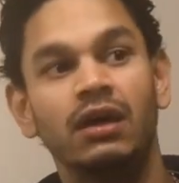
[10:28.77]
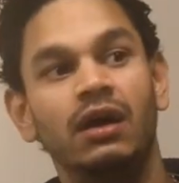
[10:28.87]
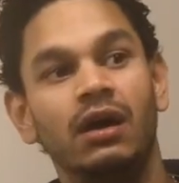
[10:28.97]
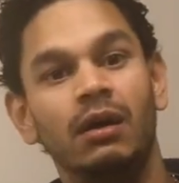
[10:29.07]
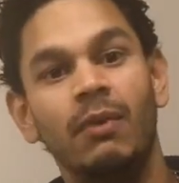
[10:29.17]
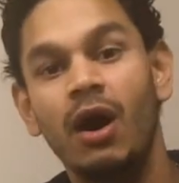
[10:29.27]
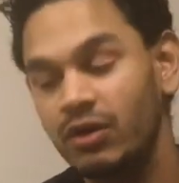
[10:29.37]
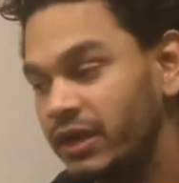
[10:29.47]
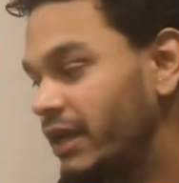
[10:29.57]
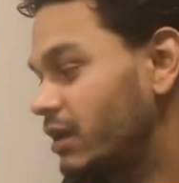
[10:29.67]

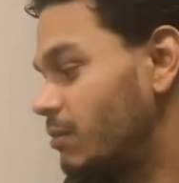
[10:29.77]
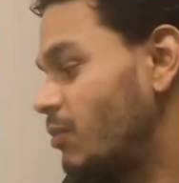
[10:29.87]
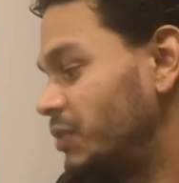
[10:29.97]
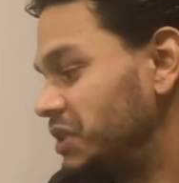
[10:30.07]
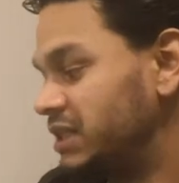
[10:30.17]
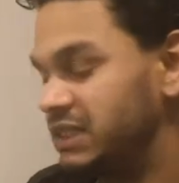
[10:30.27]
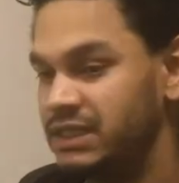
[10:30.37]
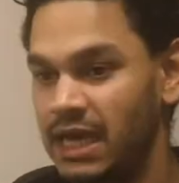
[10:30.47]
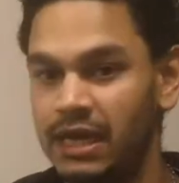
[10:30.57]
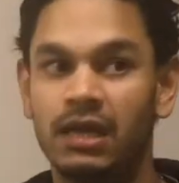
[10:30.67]
How did I come up with this
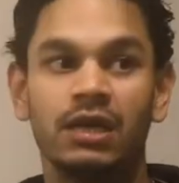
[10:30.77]
design?